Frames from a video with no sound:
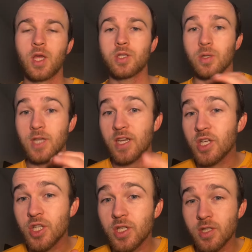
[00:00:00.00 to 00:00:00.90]
So
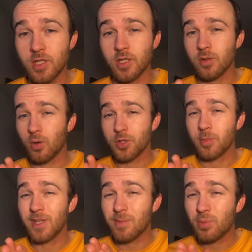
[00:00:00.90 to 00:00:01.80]
technicians, this is
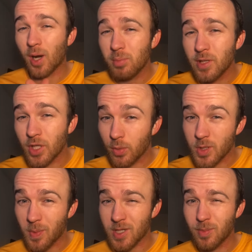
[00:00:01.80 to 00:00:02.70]
ultimately probably your
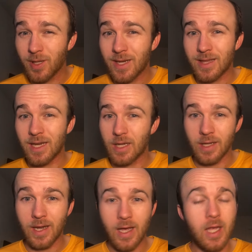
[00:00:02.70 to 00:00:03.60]
responsibility at the end of the
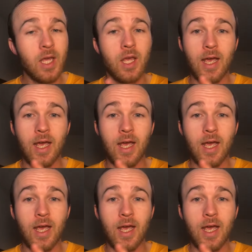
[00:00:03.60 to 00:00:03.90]
day.